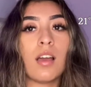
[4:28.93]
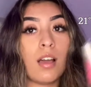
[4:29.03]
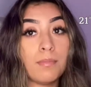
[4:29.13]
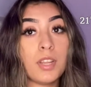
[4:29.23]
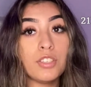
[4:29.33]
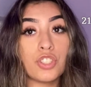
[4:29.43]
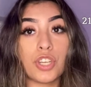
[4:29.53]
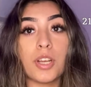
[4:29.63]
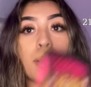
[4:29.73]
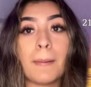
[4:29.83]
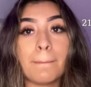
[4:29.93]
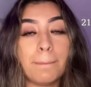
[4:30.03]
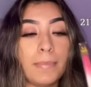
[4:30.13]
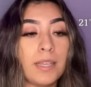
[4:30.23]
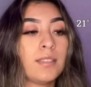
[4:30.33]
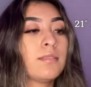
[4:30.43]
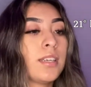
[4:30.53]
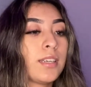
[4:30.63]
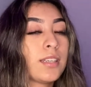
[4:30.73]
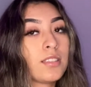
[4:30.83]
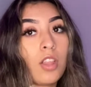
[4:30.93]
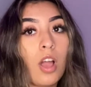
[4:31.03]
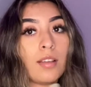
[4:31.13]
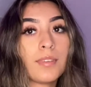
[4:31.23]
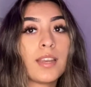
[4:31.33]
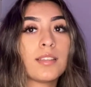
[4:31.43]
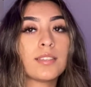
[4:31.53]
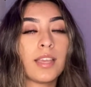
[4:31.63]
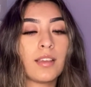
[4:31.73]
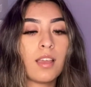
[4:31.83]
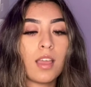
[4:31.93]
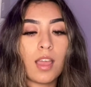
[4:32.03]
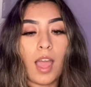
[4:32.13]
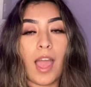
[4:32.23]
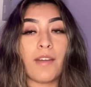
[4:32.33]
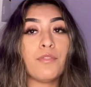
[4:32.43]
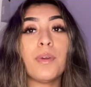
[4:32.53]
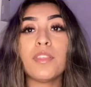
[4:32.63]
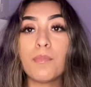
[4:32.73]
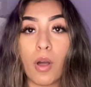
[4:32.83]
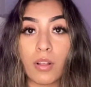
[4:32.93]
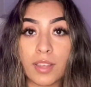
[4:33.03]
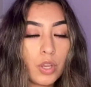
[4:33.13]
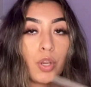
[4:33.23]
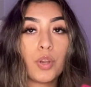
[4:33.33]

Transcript: I'm not sure, but like it's a lot, and it's like I haven't read them all yet.